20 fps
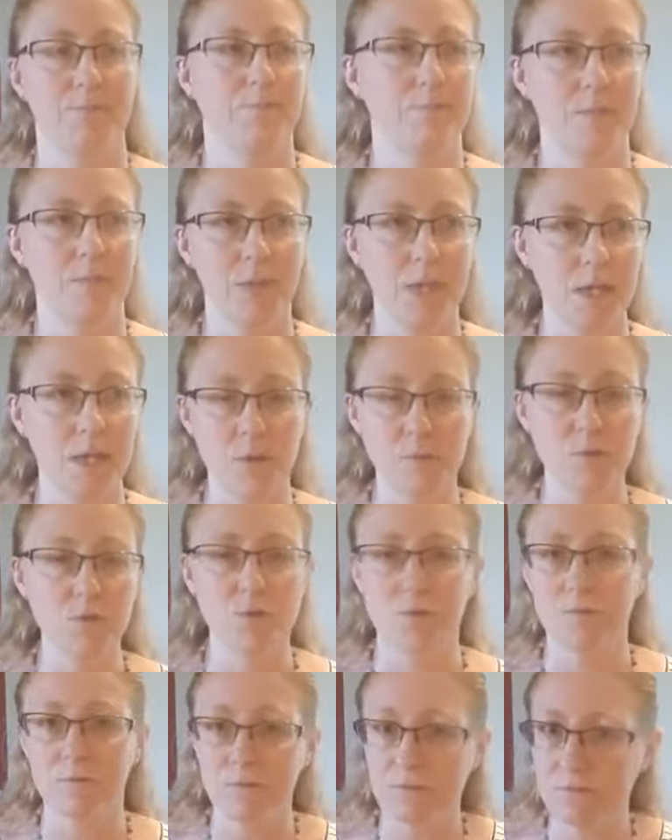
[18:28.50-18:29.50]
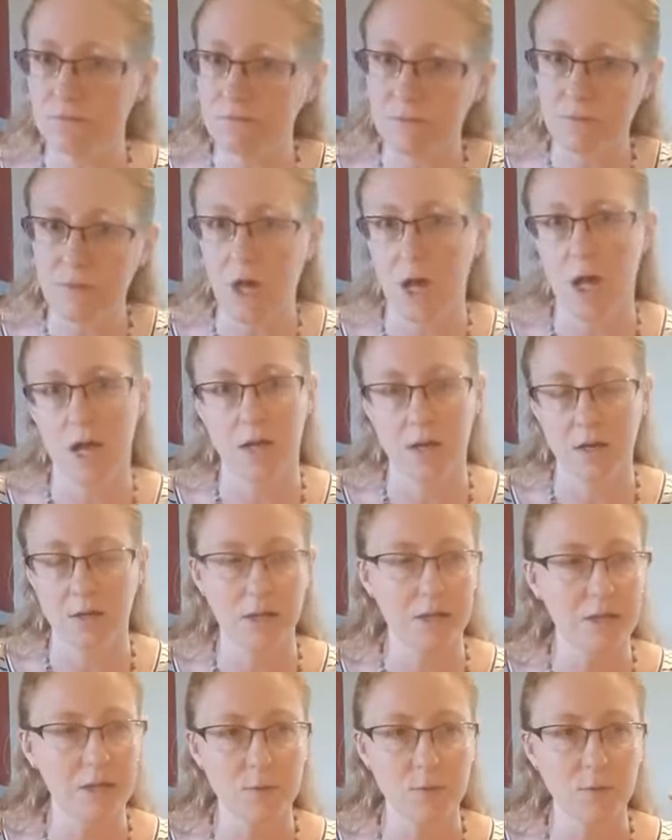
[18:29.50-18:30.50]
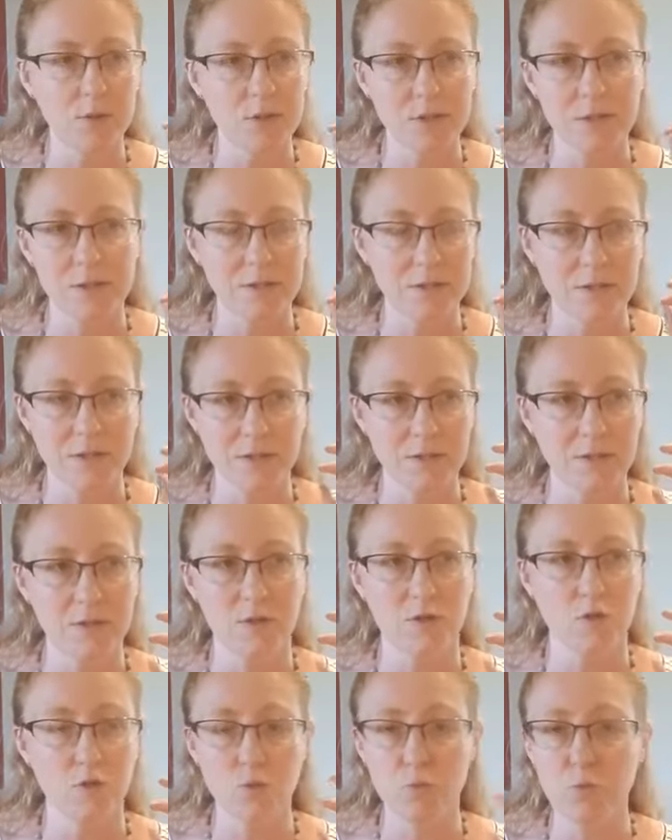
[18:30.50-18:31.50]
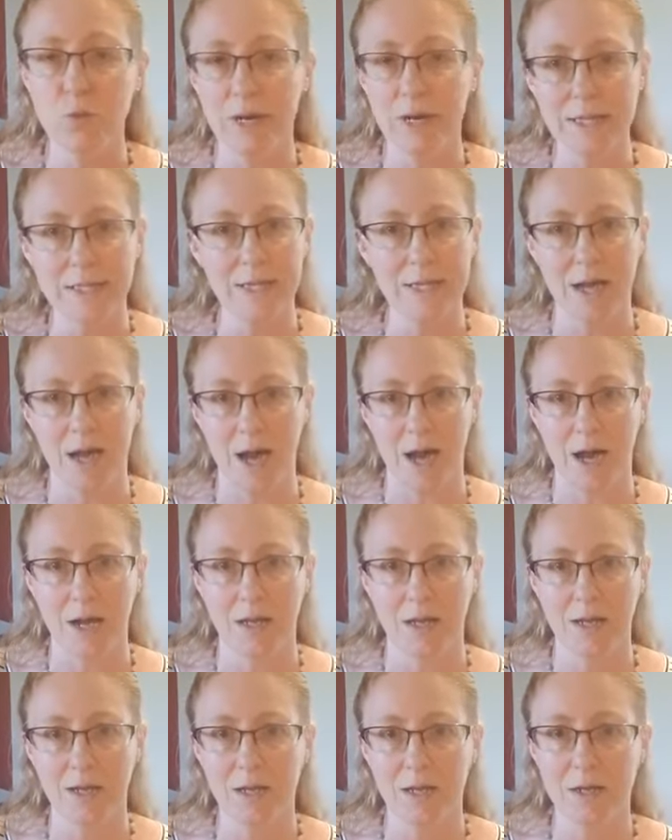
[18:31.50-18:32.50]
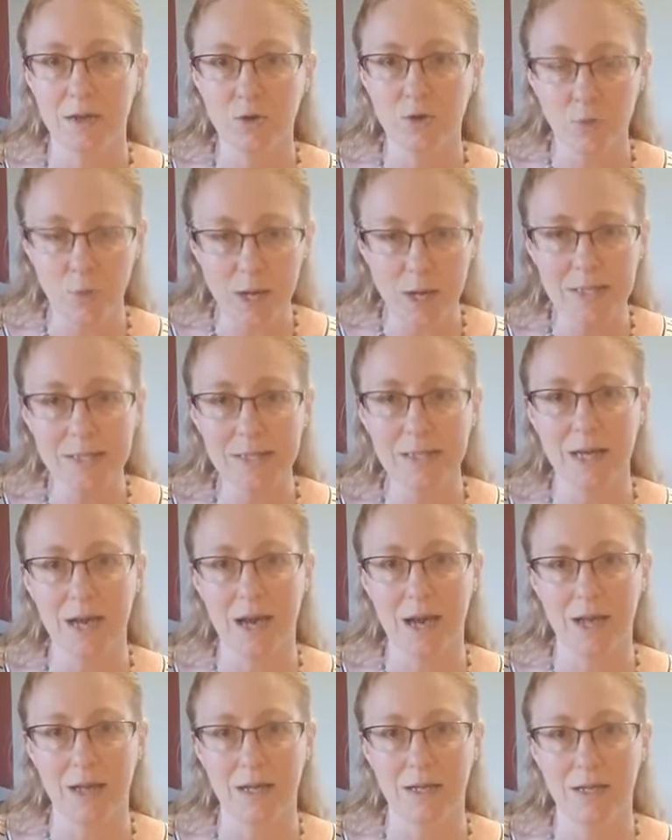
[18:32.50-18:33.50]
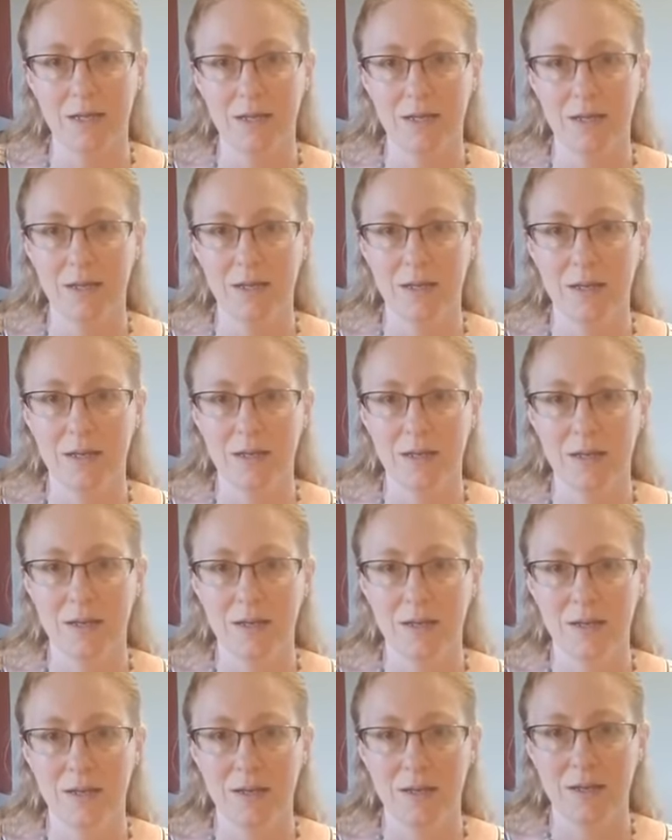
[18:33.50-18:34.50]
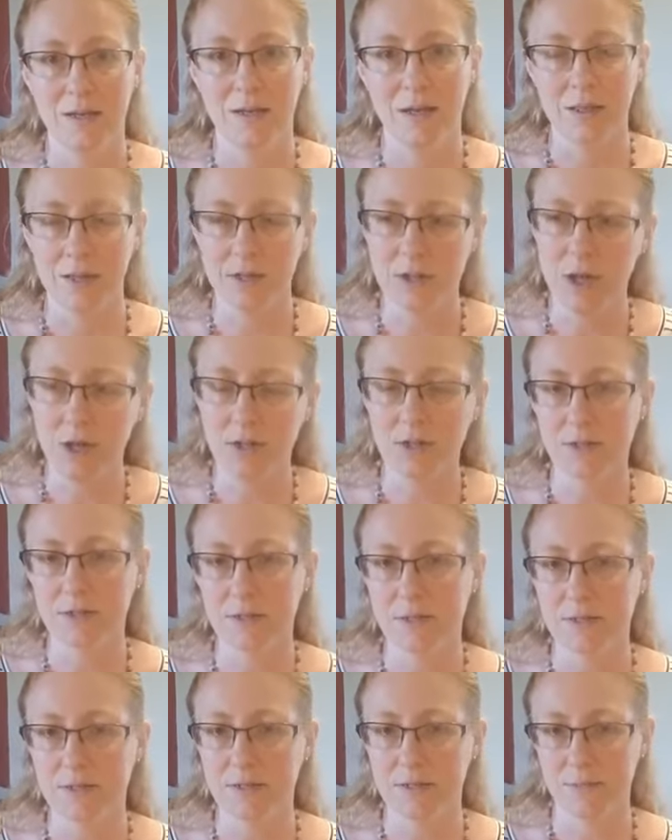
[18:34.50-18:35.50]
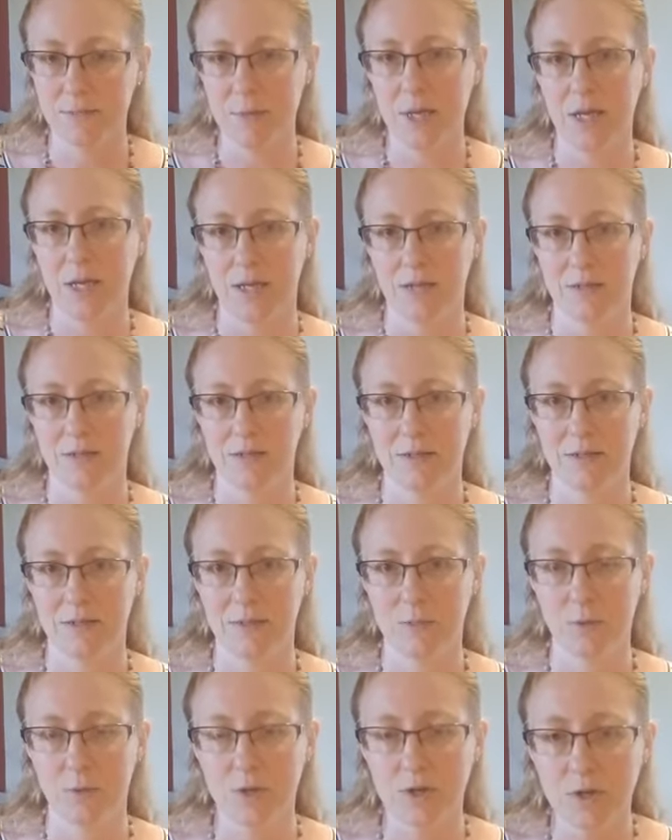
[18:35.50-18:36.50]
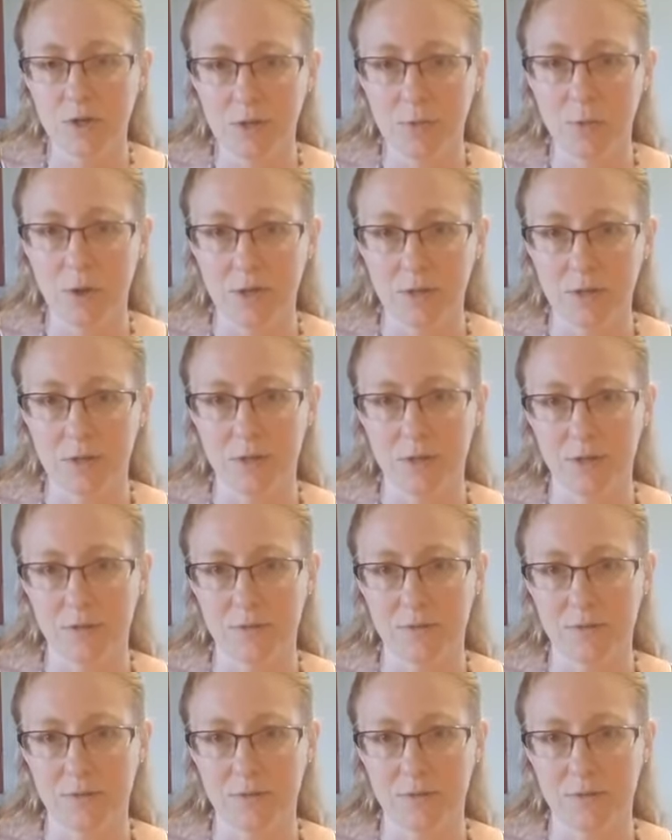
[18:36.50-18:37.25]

the numbers were flying, like they were just crazy high, crazy high. And the doctor says to me, what do you want to do?